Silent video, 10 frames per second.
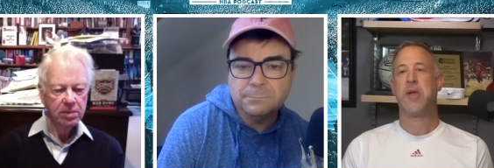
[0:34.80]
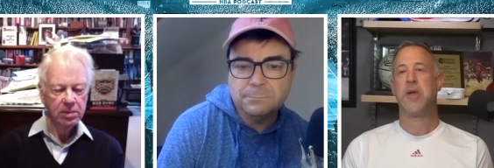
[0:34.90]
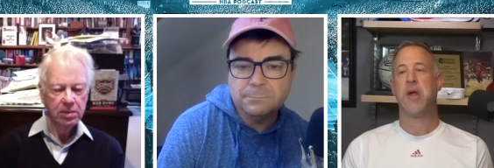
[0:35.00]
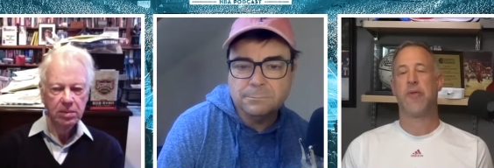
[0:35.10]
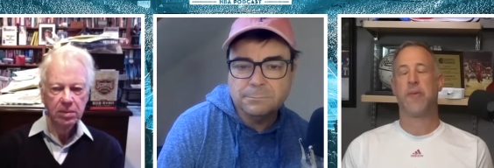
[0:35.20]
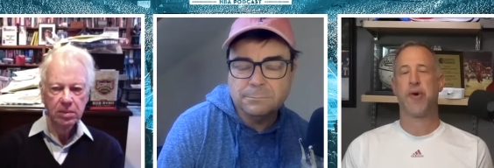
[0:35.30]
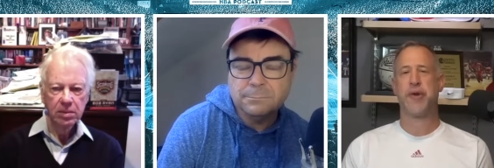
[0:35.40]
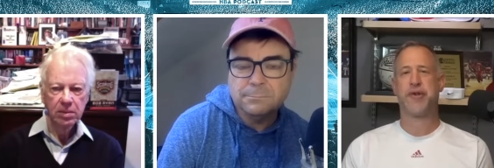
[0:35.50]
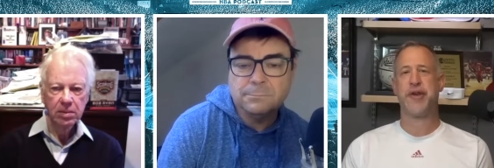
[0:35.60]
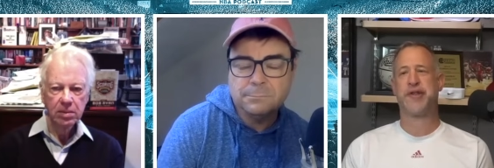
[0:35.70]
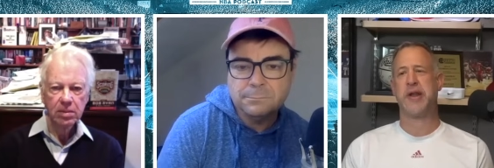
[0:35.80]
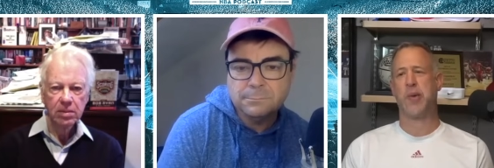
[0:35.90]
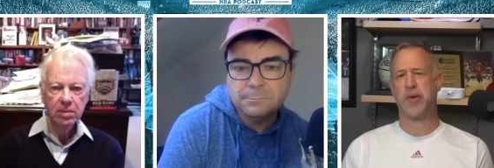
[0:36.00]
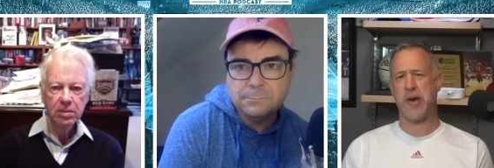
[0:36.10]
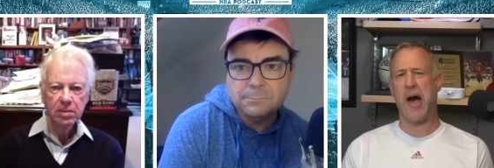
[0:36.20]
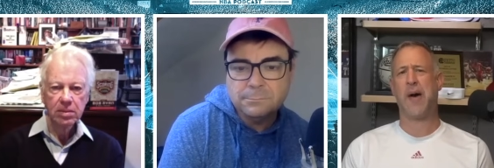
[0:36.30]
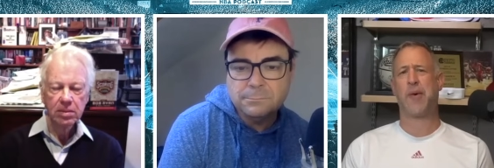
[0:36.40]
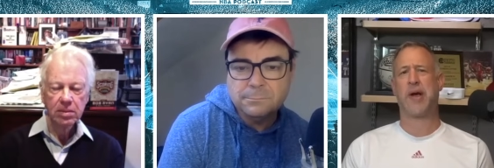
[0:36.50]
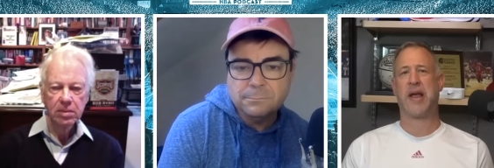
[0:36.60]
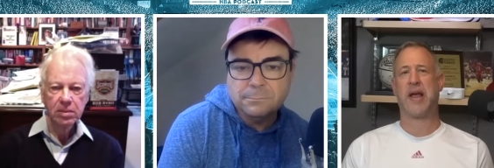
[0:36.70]
Speaker 1: you know, in the preseason, it was, ah,
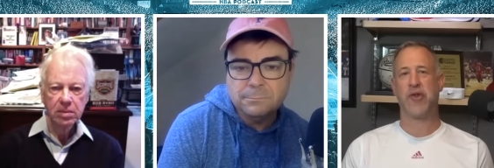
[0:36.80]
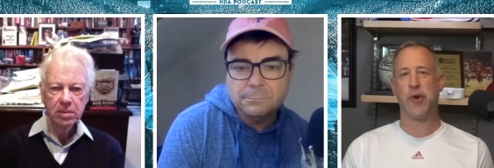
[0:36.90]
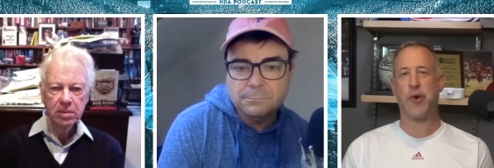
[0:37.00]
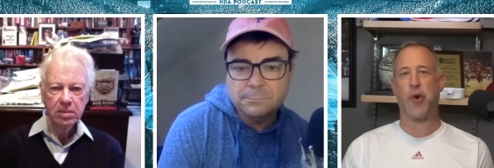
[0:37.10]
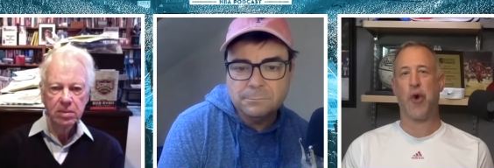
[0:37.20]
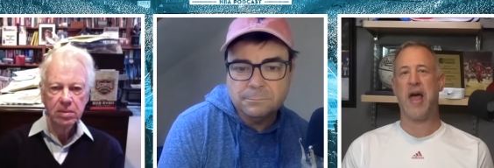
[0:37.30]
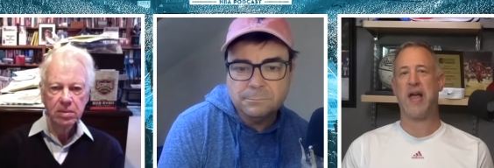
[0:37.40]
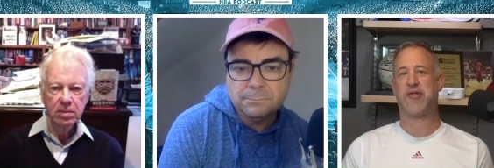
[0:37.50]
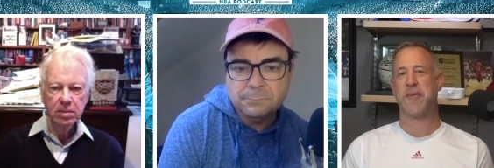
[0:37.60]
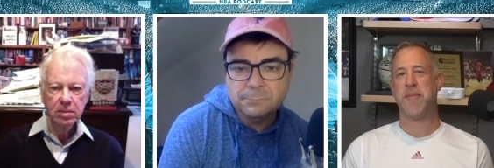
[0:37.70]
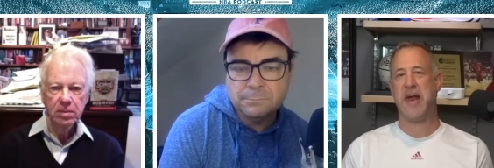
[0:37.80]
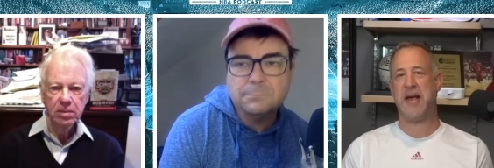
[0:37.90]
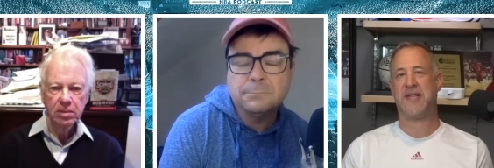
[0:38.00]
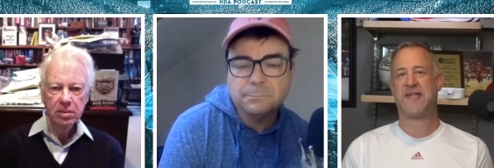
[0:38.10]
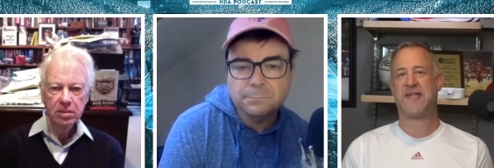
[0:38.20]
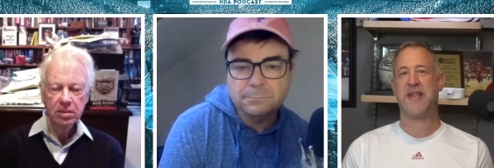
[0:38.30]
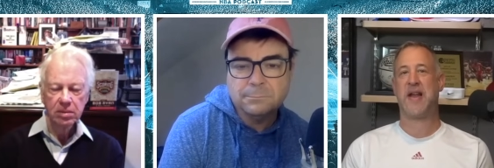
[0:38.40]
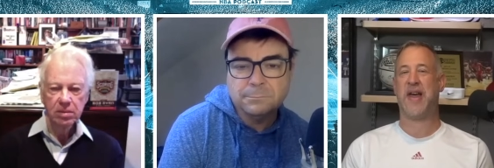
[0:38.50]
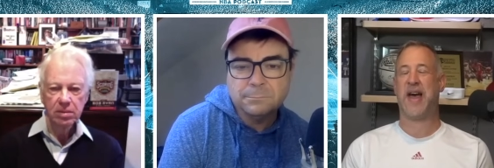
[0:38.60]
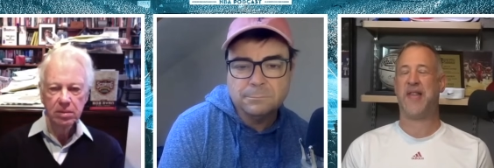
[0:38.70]
we're going to give Luke Kornet some minutes. You
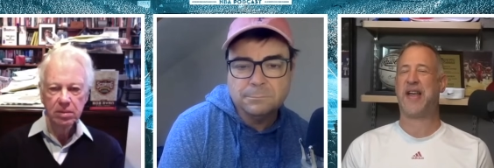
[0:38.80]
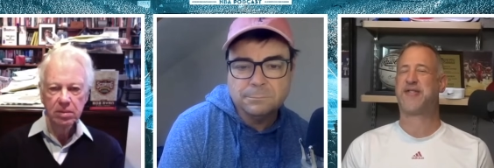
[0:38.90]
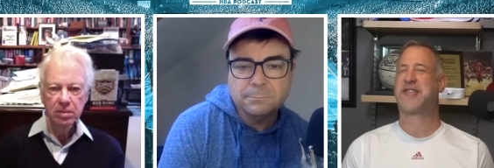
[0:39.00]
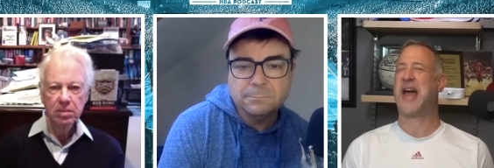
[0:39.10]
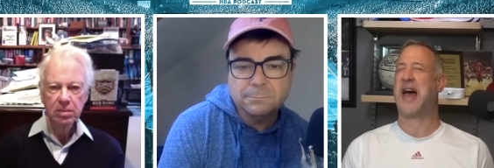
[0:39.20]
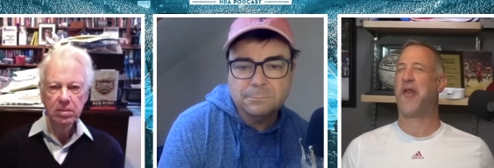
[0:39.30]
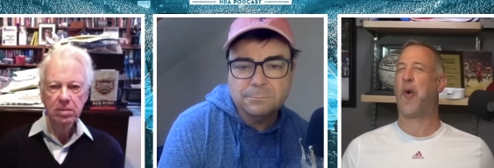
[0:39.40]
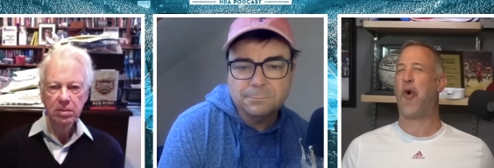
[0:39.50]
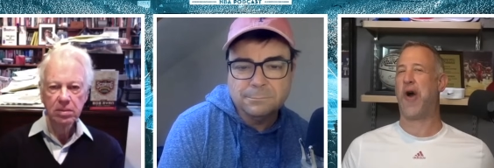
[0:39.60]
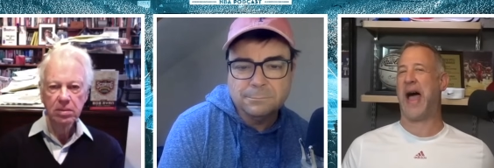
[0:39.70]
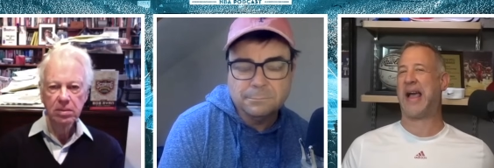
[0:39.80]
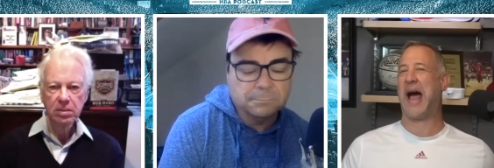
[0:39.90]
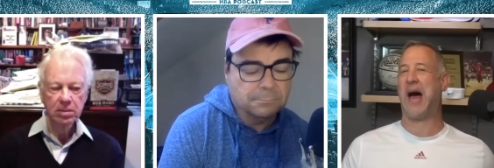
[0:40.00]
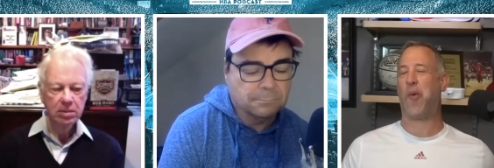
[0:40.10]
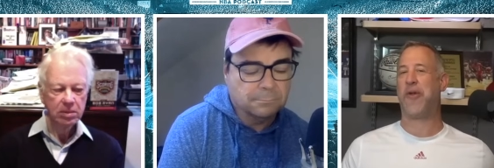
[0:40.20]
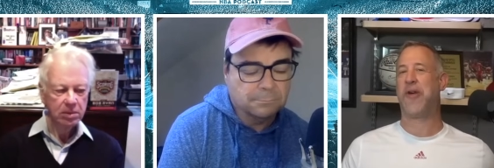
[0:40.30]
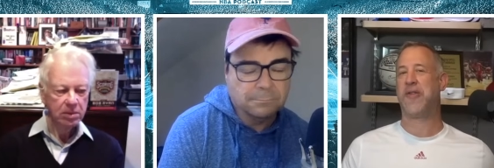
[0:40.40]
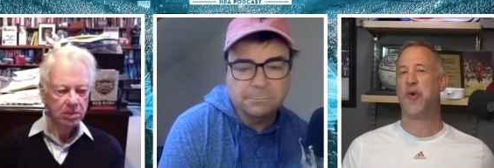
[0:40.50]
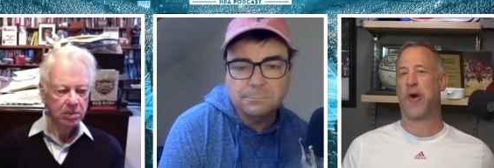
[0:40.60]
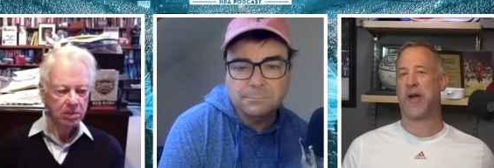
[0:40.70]
know, that that's kind of the word I got
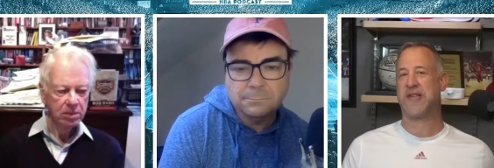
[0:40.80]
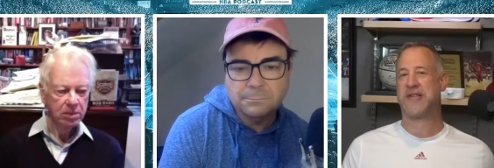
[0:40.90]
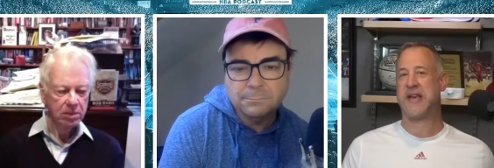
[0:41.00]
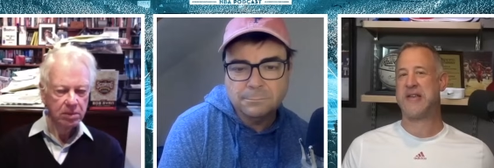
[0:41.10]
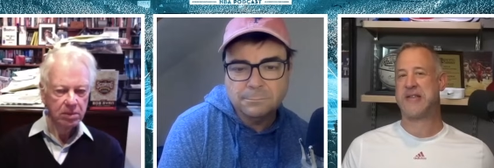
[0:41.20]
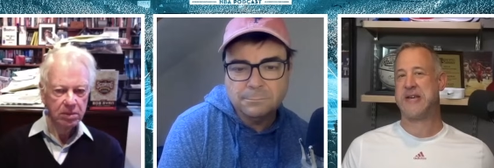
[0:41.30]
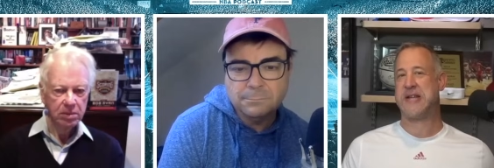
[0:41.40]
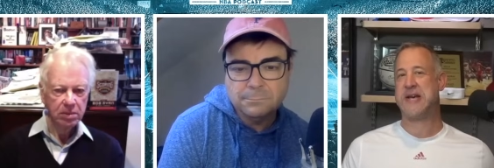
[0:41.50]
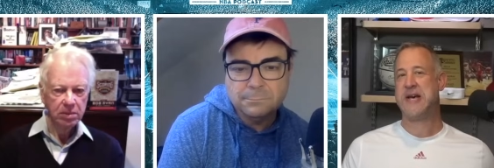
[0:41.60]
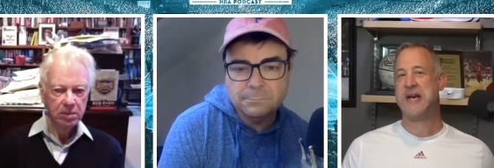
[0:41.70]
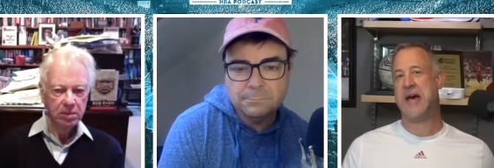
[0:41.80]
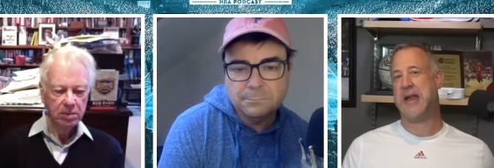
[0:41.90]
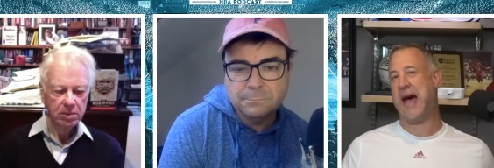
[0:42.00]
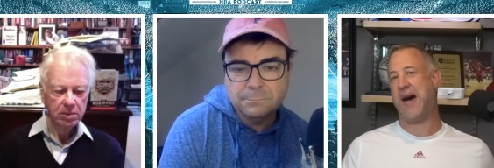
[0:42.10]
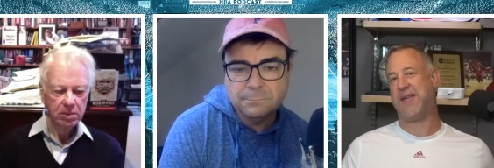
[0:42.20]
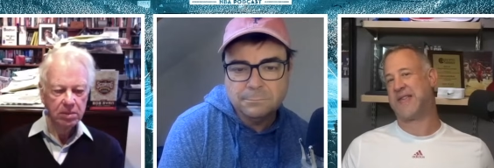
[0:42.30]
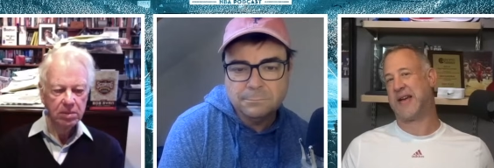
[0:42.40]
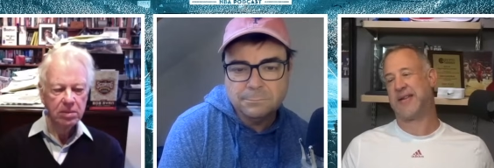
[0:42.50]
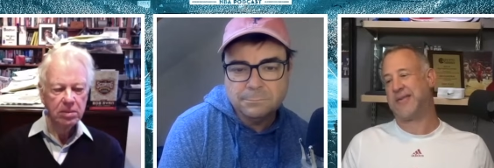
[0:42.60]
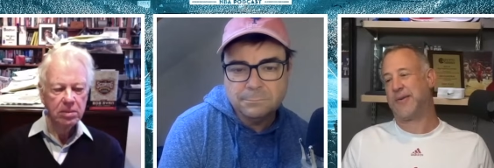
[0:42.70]
within the organization. And now it's
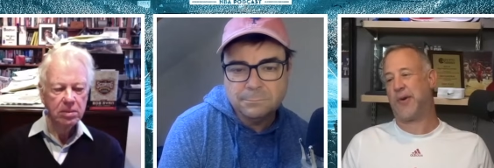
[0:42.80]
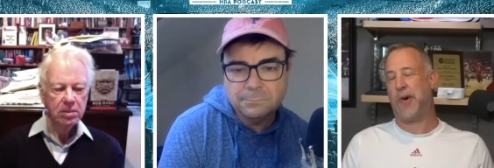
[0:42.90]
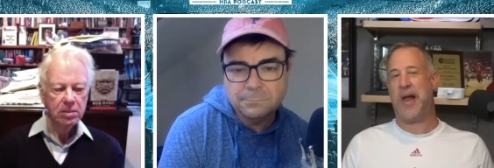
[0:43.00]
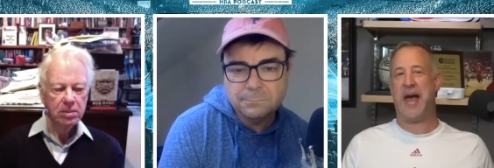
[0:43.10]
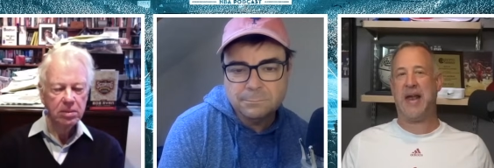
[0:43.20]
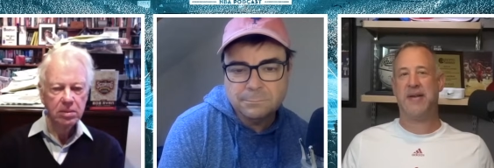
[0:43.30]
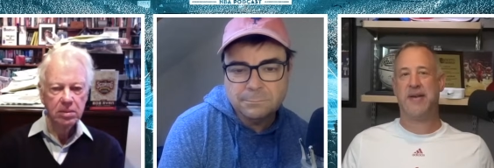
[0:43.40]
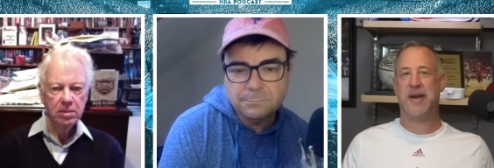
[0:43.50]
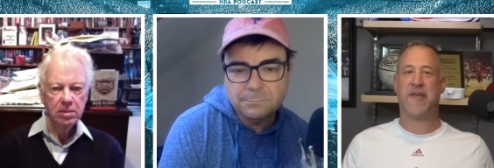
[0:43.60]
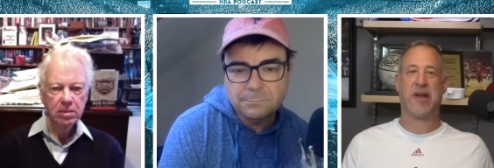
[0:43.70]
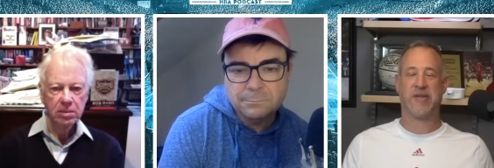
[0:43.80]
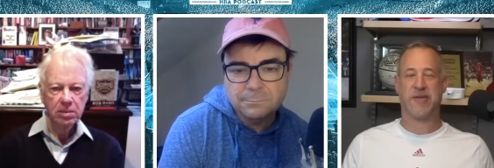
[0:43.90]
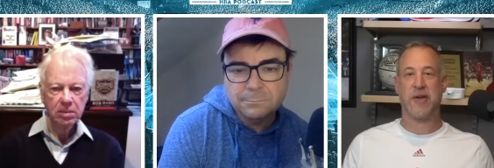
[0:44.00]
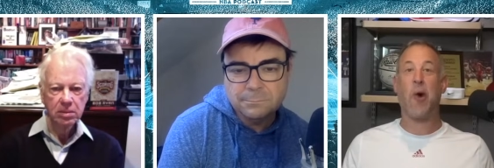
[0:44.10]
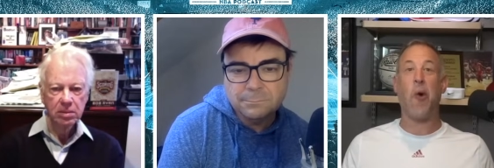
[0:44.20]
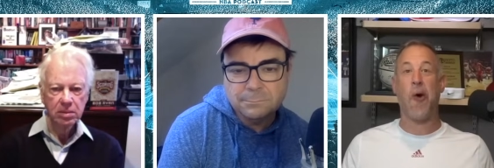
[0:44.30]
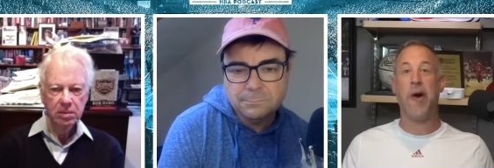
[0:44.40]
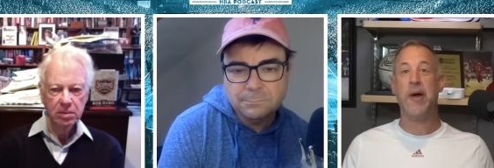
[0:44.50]
like Luke Kornet never gets on the court